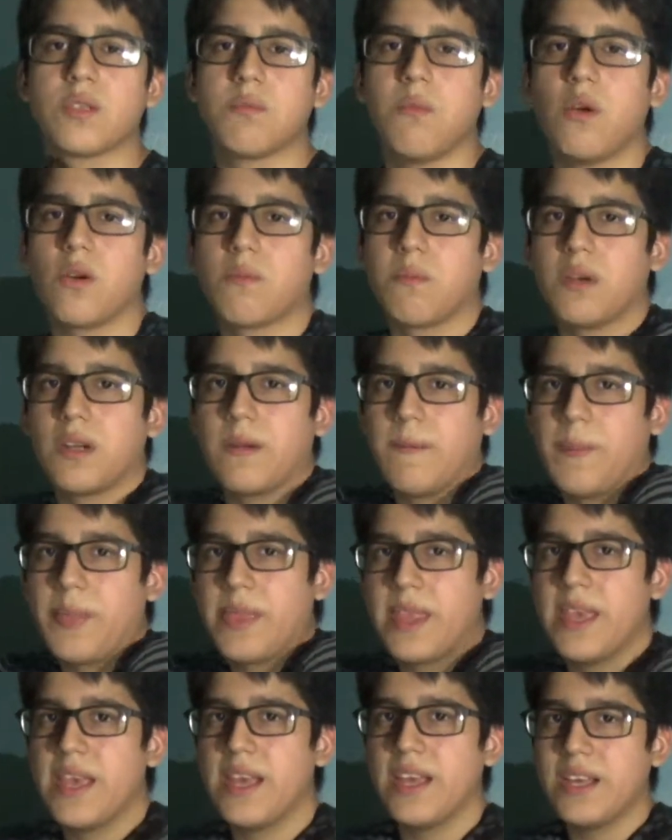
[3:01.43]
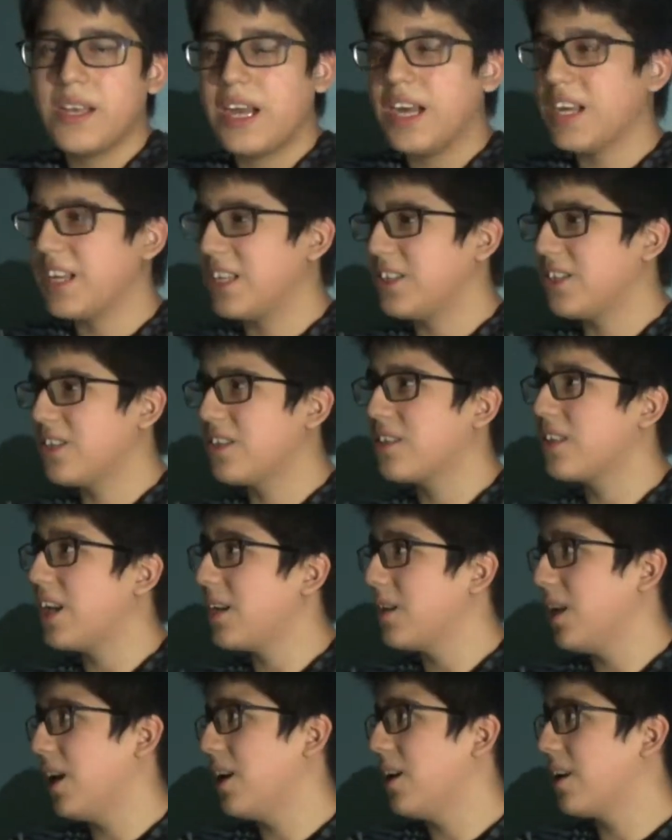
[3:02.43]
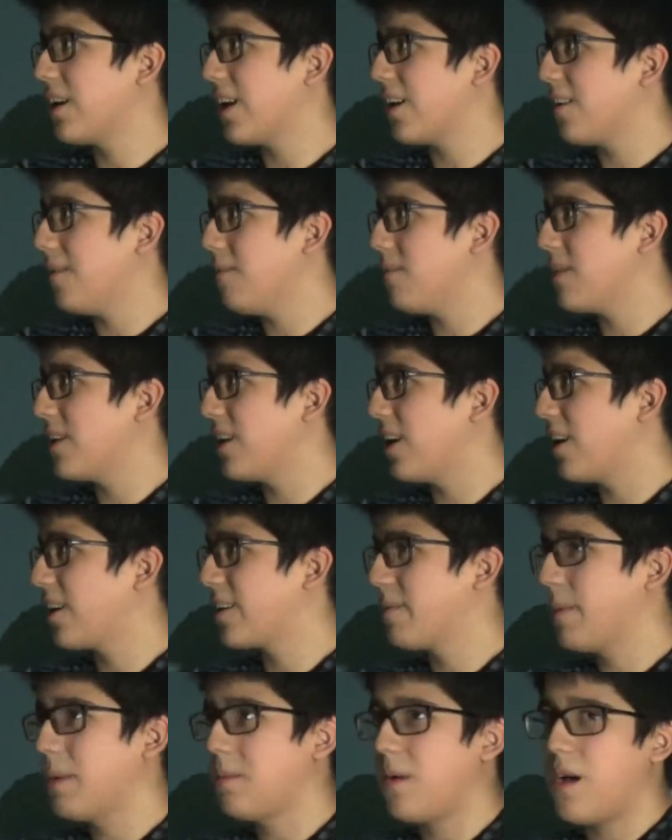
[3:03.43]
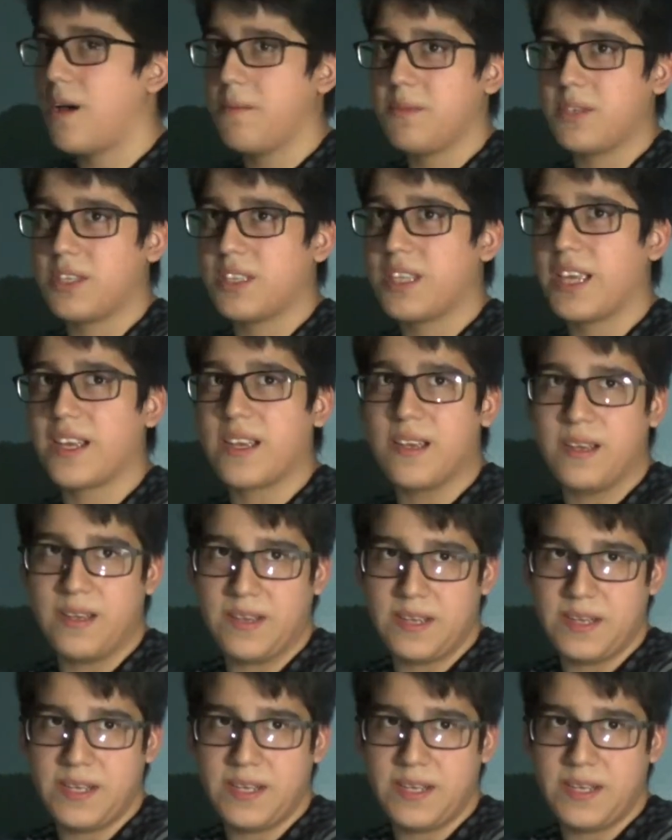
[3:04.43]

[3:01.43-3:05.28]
smoke, but I look at him and I look at my mom, and she's like,